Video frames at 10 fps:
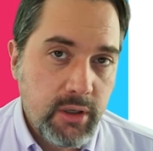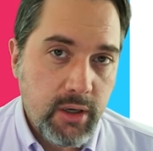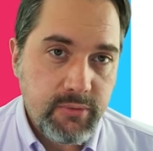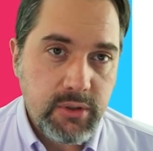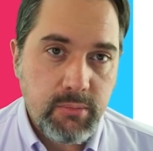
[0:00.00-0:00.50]

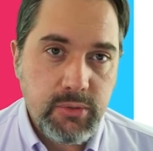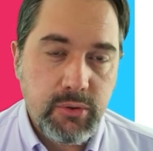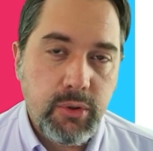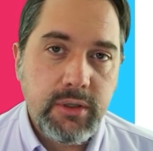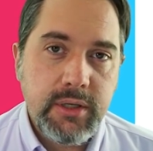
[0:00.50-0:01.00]
of some
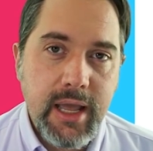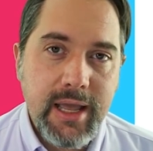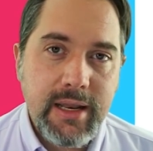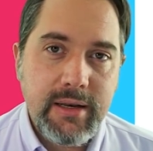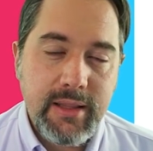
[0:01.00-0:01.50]
sort,
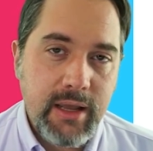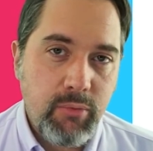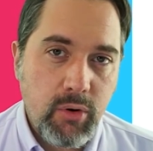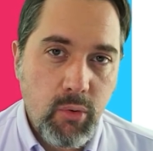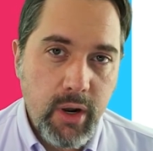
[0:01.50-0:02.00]
and that
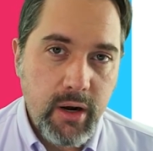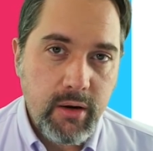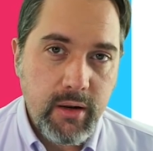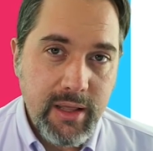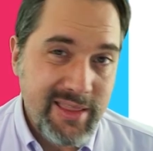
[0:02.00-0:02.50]

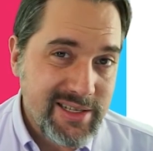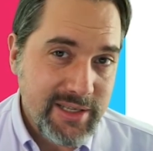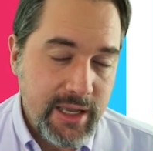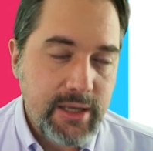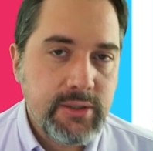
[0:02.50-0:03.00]
required, in this
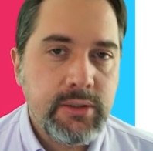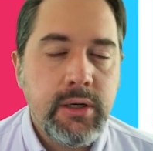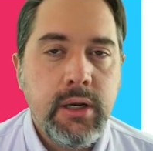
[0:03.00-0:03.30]
case,